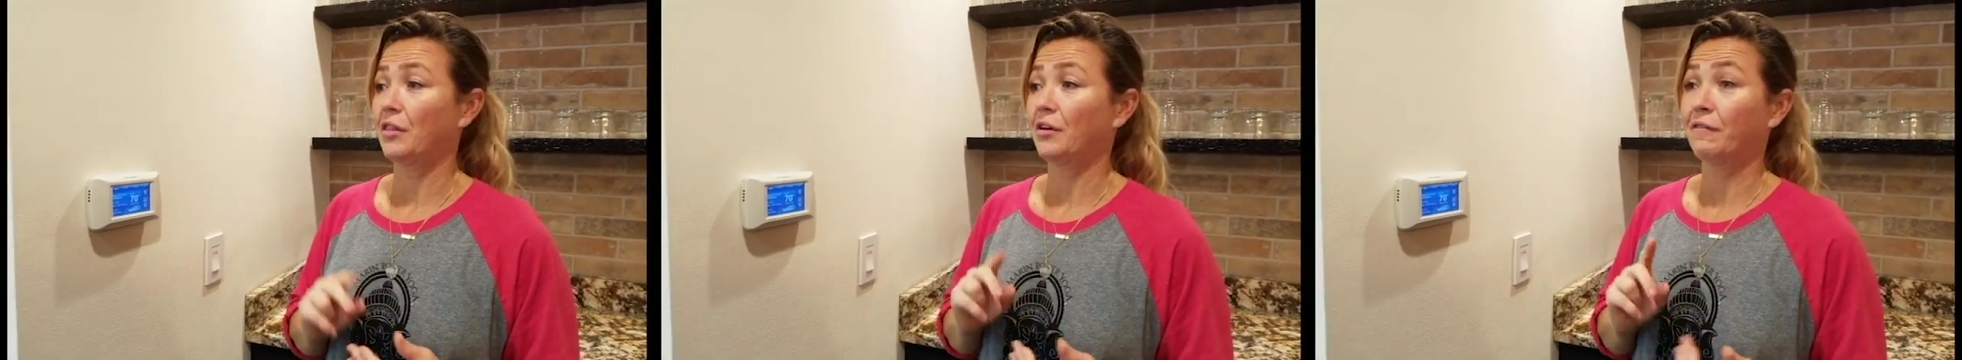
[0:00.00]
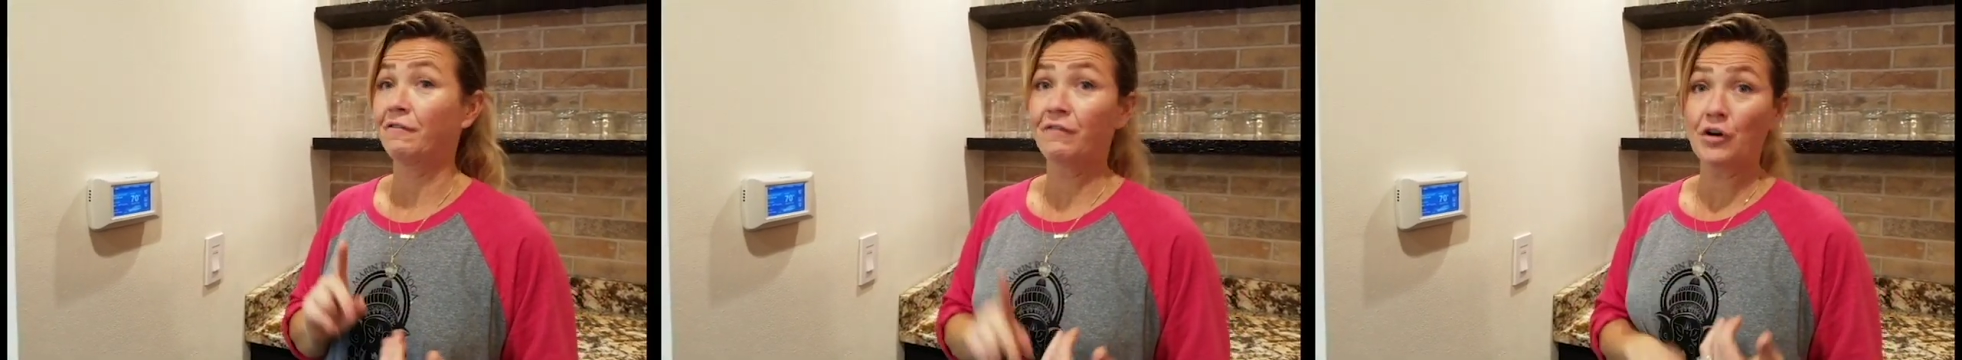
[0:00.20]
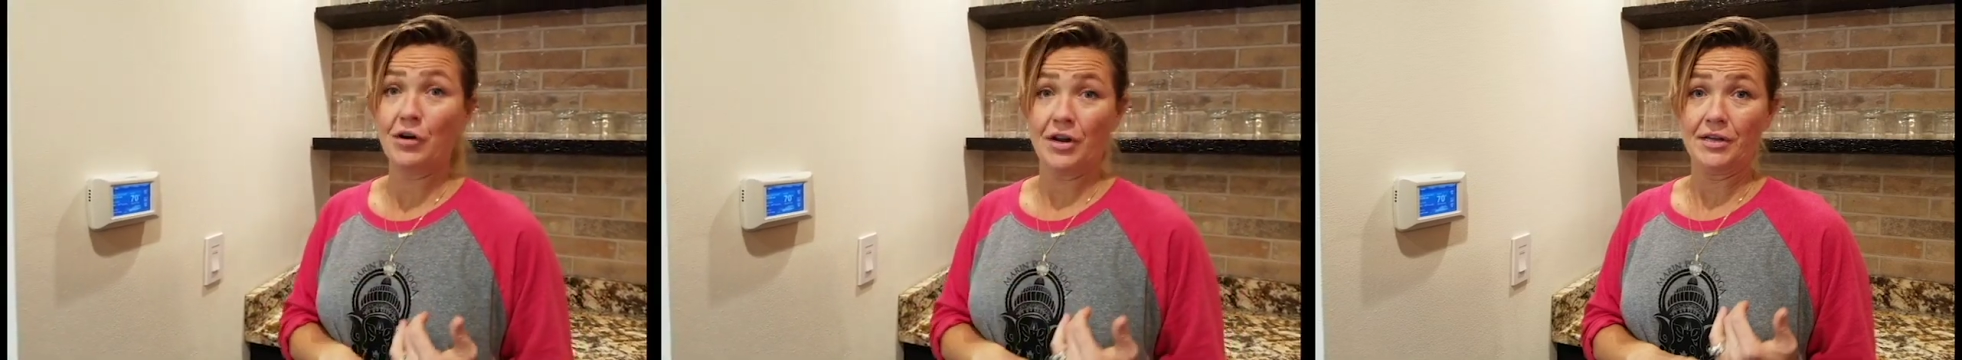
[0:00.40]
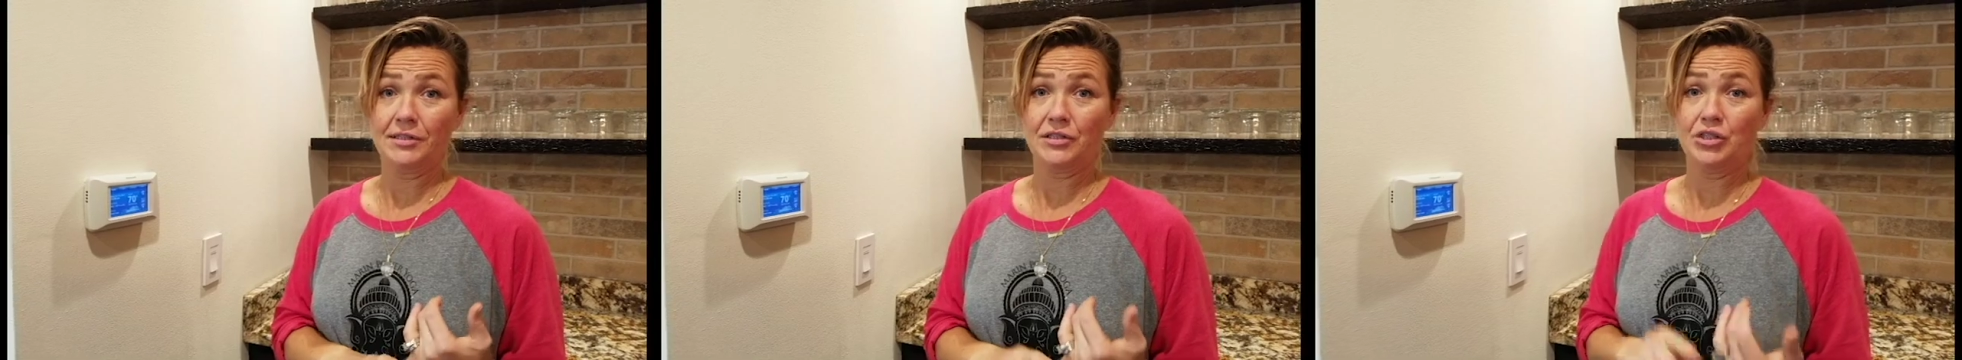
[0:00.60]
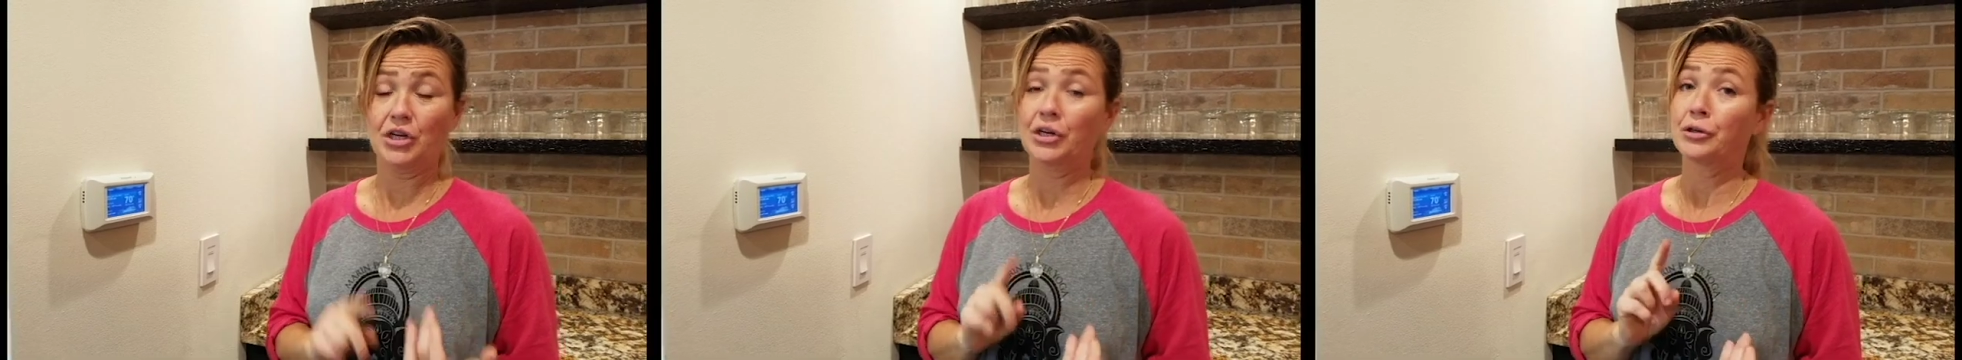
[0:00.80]
the
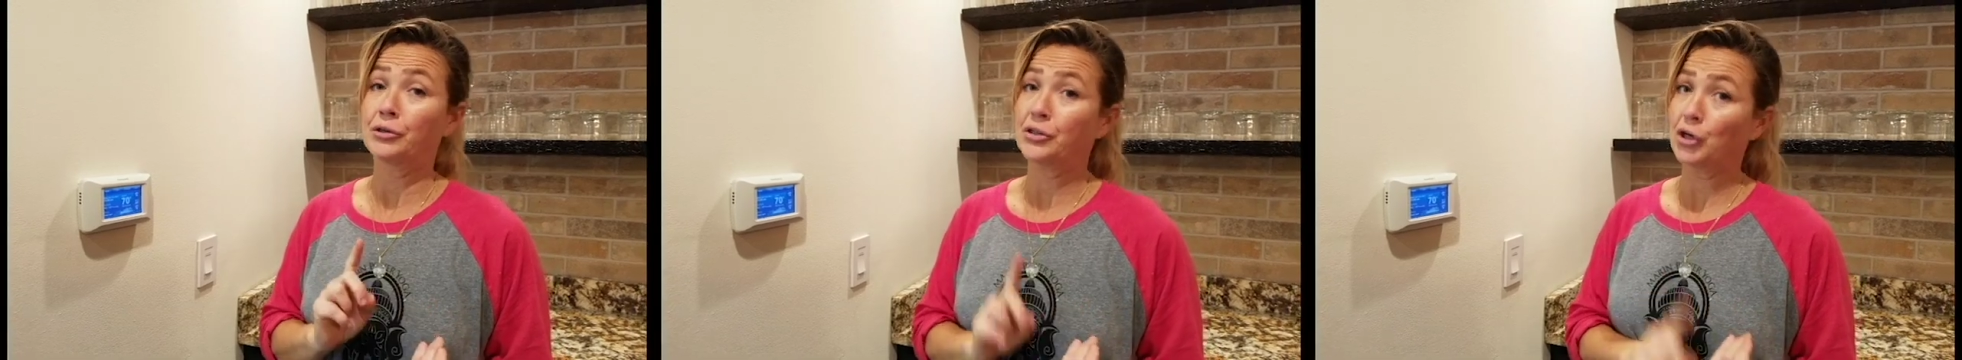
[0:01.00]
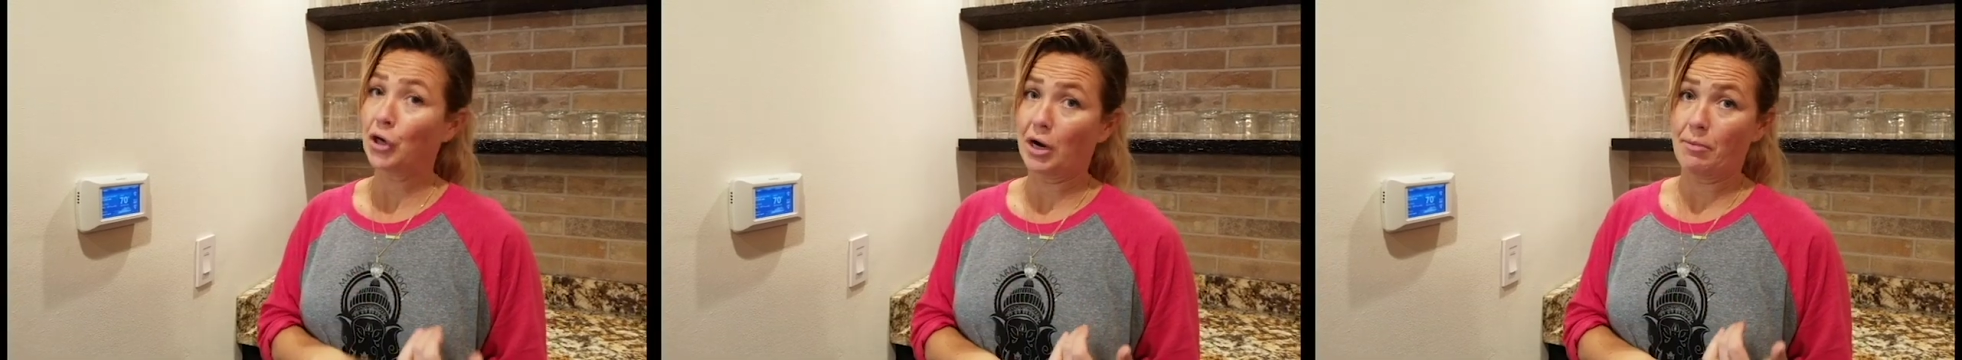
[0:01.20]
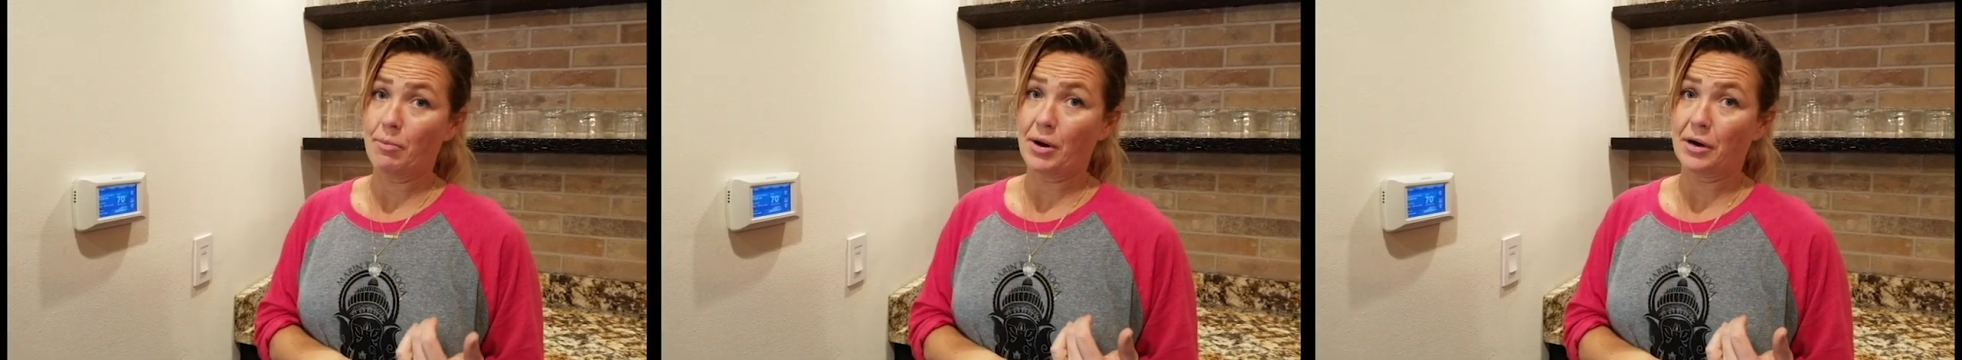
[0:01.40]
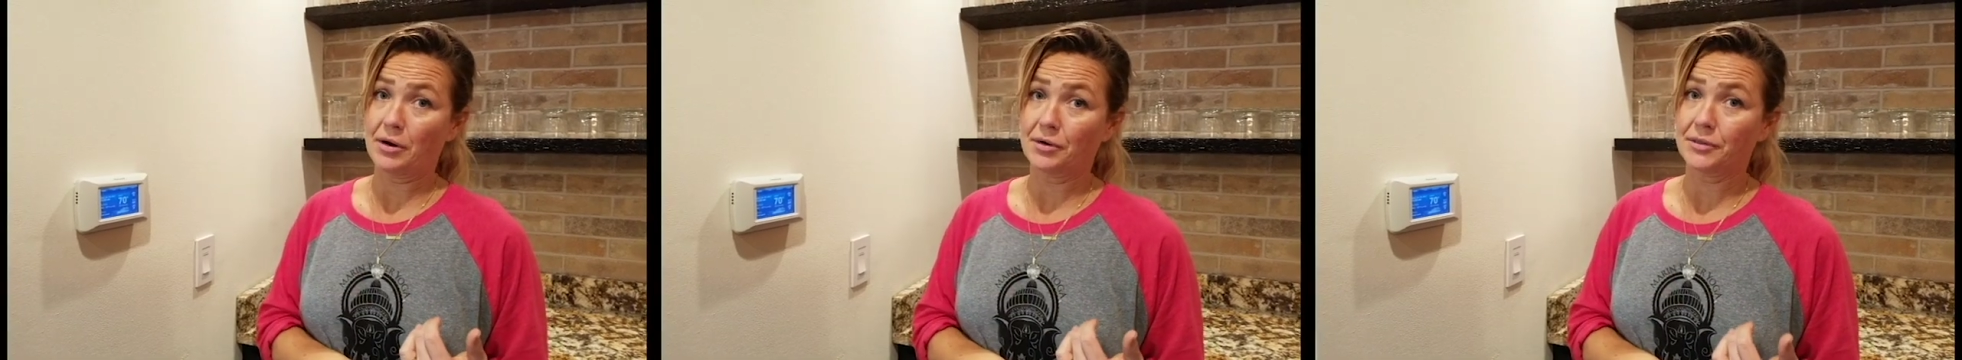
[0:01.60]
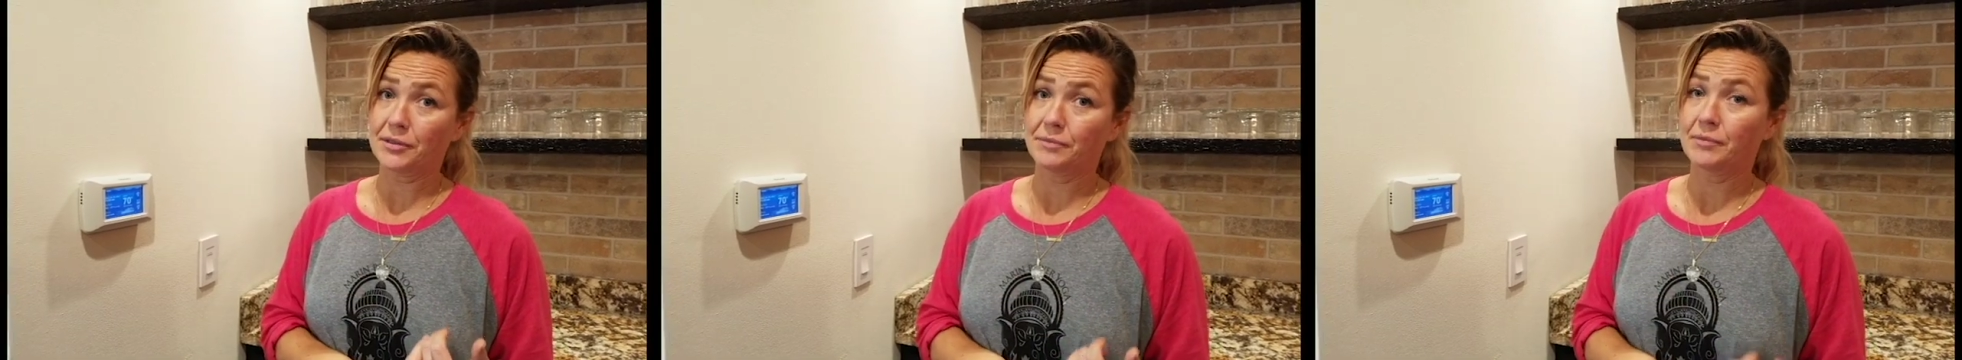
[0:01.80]
furnace, check your circuit
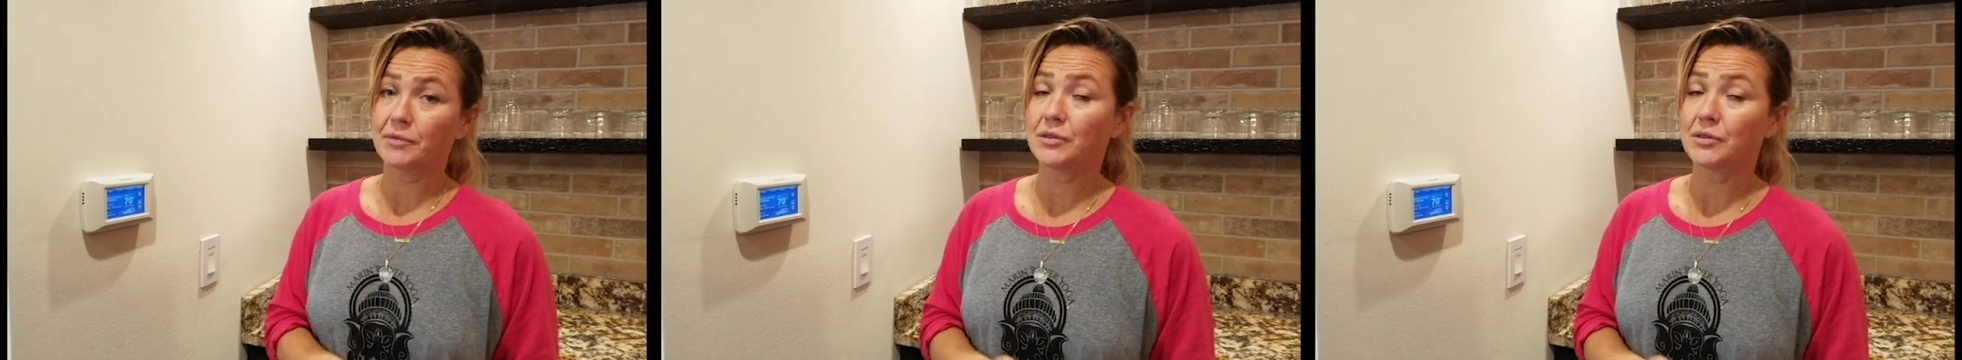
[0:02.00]
breakers.